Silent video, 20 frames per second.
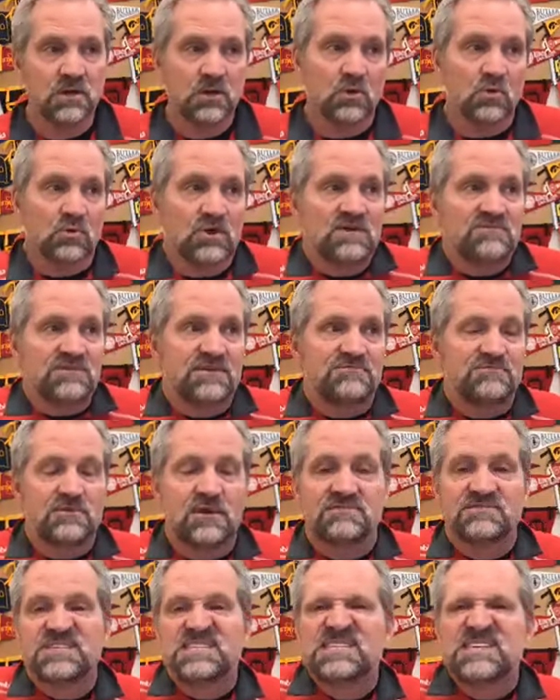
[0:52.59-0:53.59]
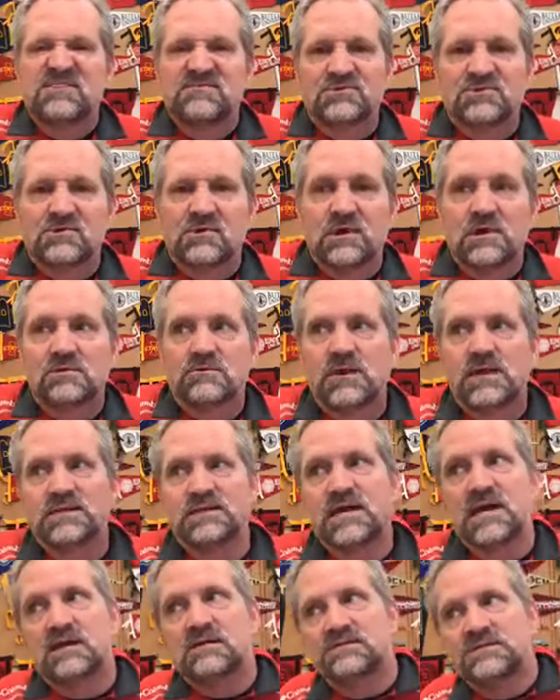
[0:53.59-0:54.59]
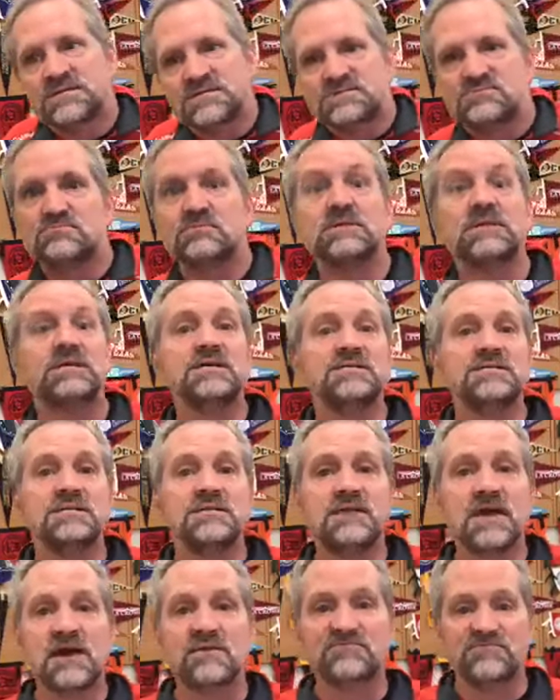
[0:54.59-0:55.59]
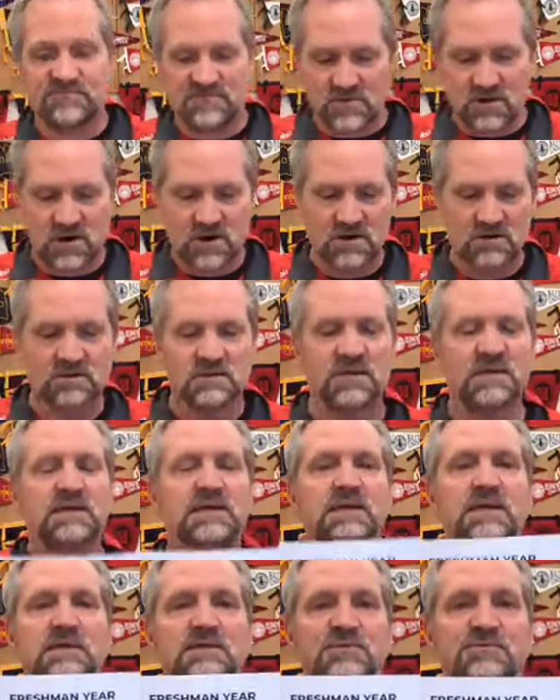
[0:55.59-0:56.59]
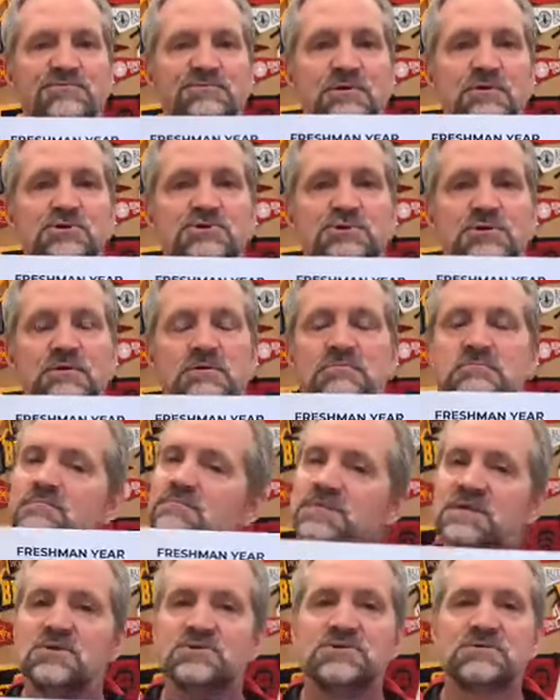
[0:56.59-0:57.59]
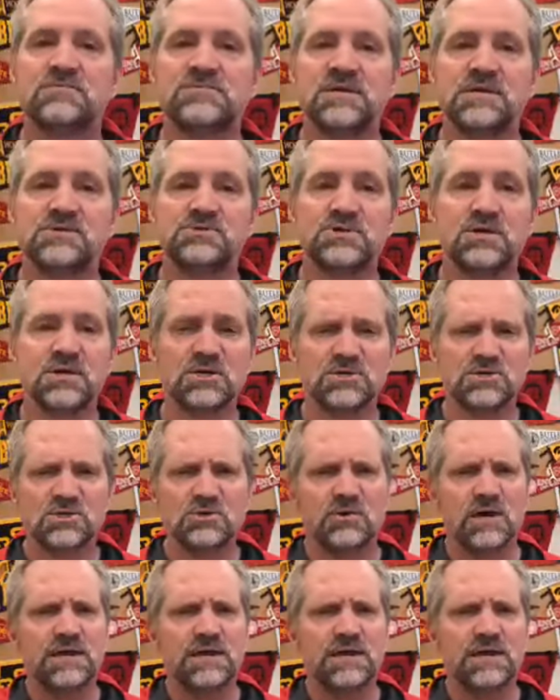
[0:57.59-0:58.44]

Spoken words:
or even if you have a seventh grader right now and this really isn't that far in the future, here's some things you can do.